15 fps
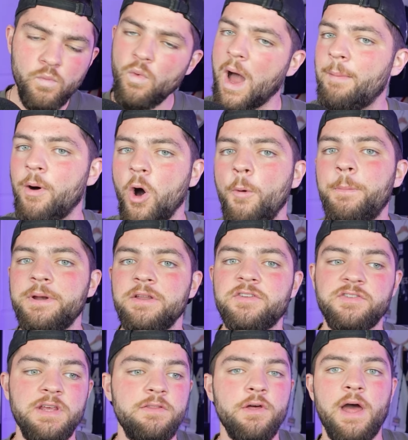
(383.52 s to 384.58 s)
I'm hoping to
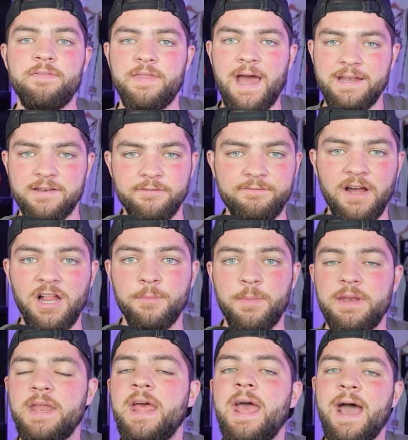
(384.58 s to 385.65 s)
see that, that
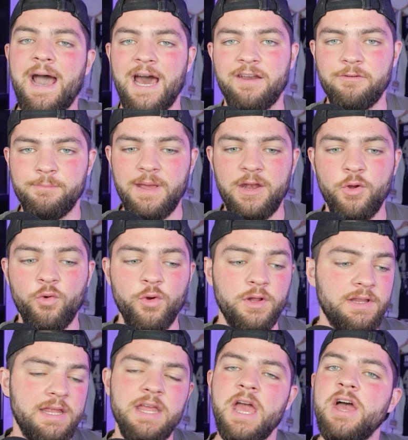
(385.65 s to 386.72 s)
development out of Immanuel
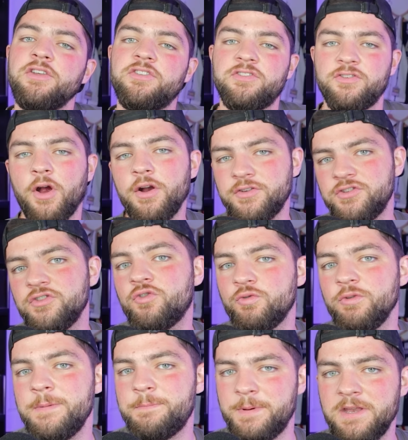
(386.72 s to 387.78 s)
Quickley start to
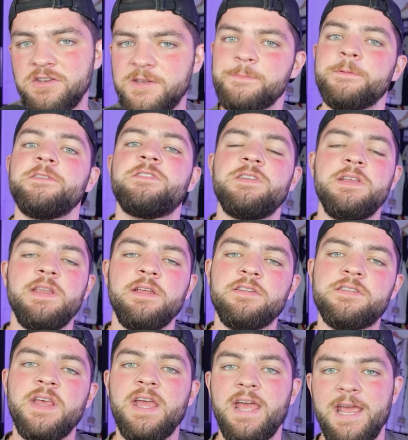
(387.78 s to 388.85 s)
creep into
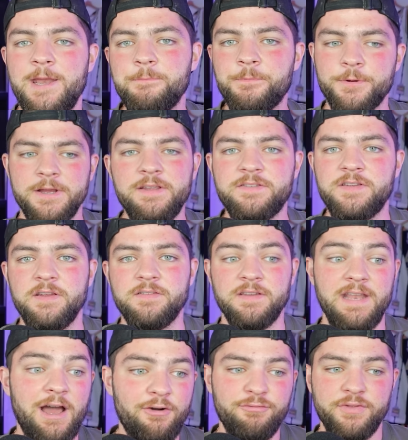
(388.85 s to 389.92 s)
proceedings in preseason.
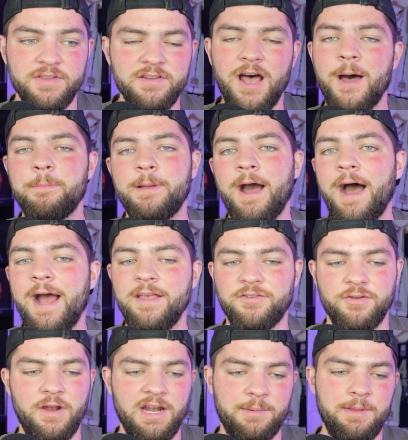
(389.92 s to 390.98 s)
Now, for the top guys,
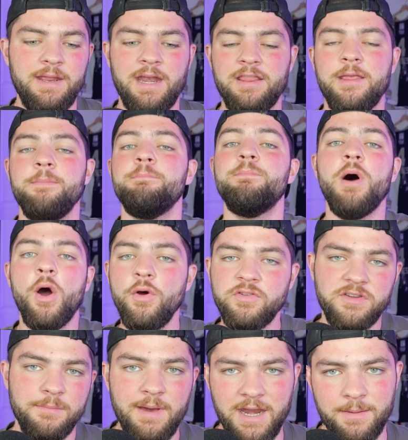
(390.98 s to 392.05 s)
they're not going to be getting the
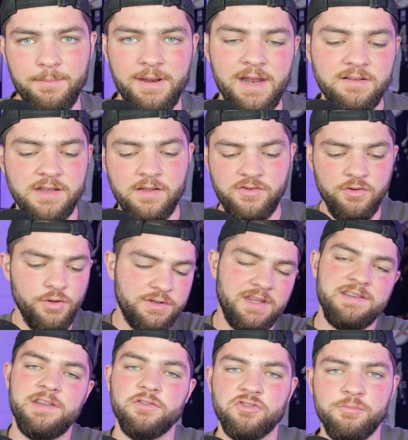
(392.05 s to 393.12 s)
most amount of minutes as you look to
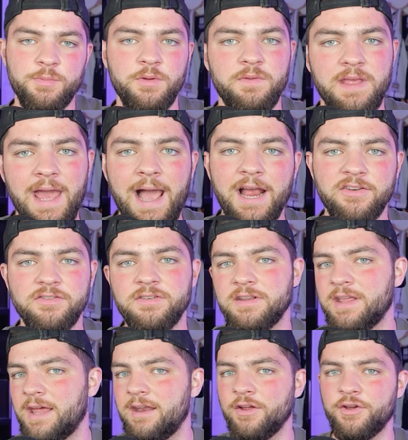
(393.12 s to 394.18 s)
distribute the action and
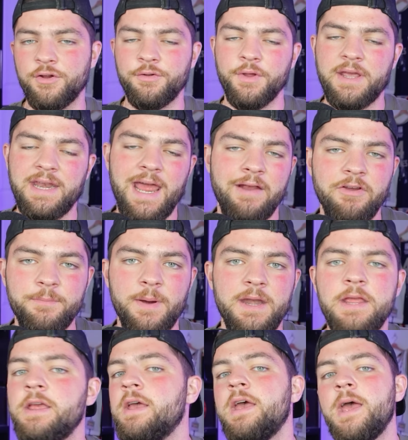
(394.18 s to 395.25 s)
get a good look at
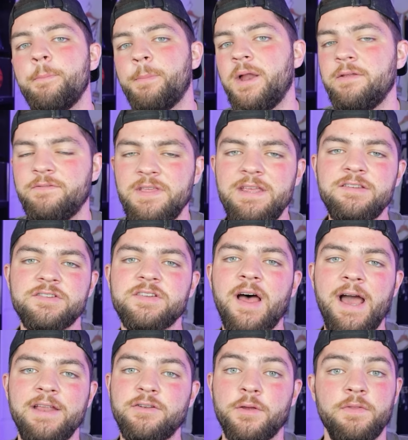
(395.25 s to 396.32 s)
everybody. But if these
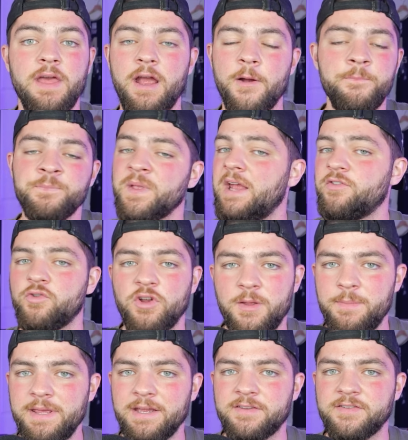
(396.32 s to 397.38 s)
signs are there, it's going to
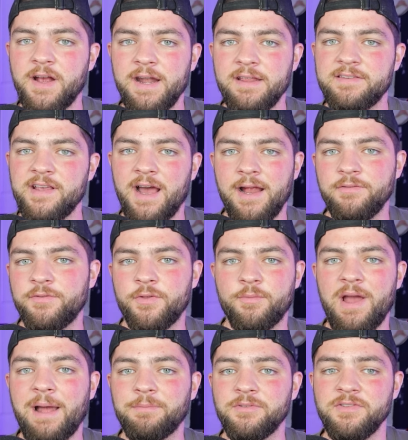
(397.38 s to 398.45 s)
be exciting time for the
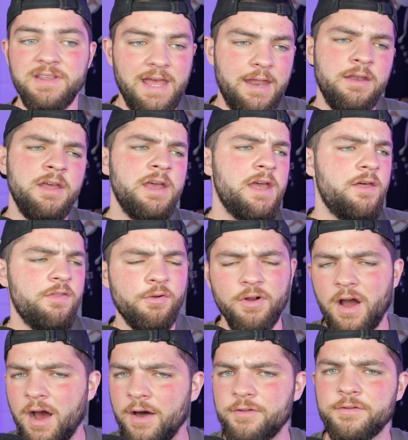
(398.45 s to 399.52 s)
Raptors. Again, there
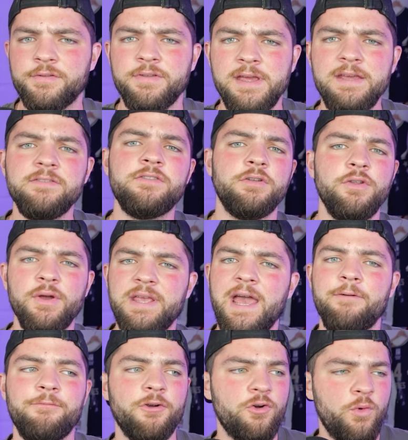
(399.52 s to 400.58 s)
are other things to look
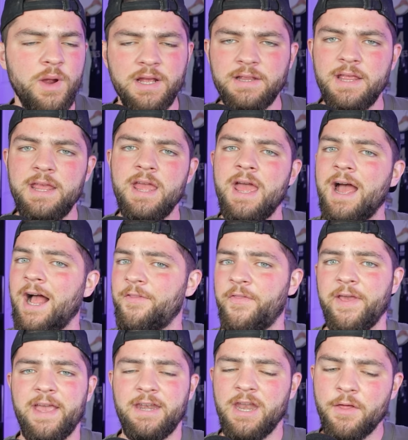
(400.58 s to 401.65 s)
at for Quickley. I
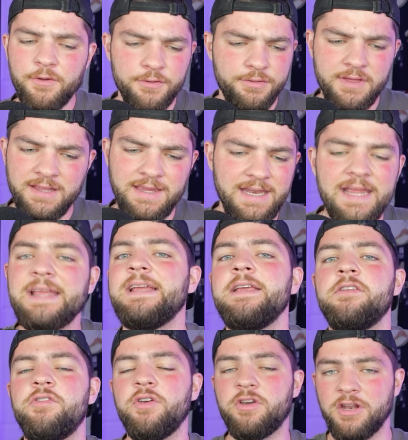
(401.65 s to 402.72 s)
think another thing that
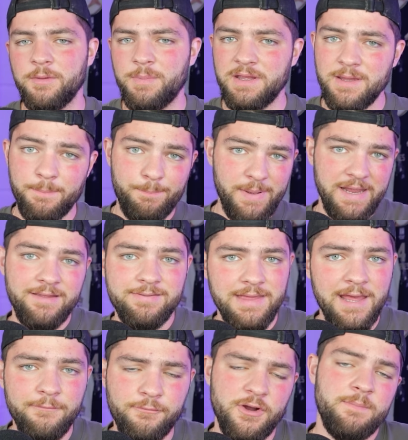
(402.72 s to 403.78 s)
easily could have been the big
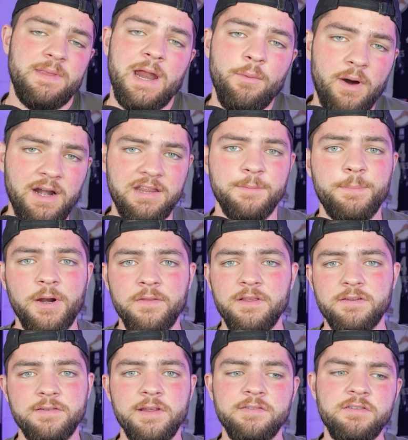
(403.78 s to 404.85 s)
thing for him that I wanted to put on
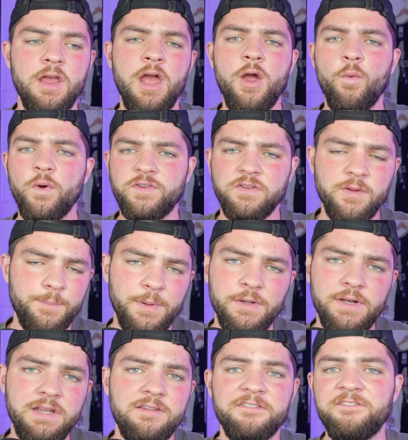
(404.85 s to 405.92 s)
this list was his
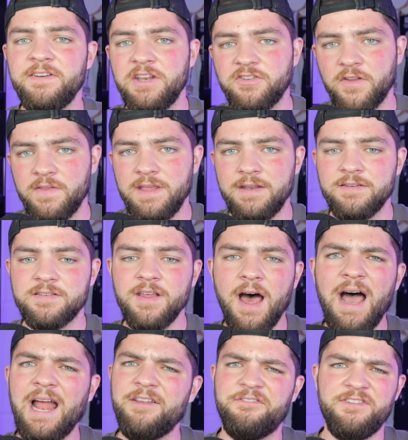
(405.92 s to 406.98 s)
ability to finish on the
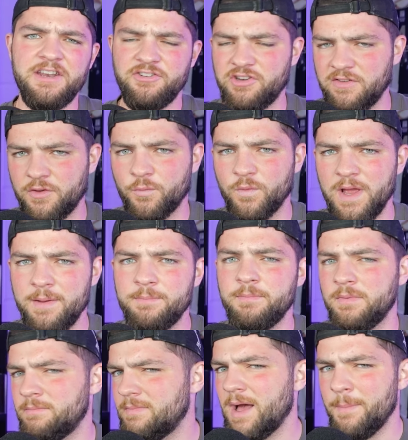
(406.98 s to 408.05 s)
inside, finish at the
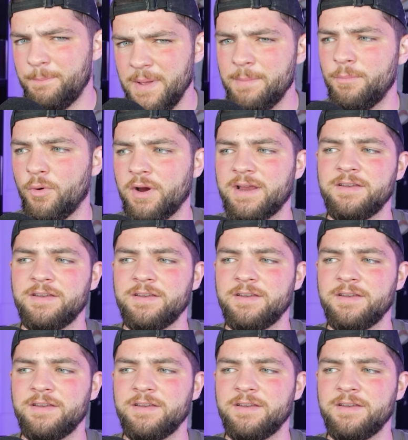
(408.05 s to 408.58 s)
rim a bit more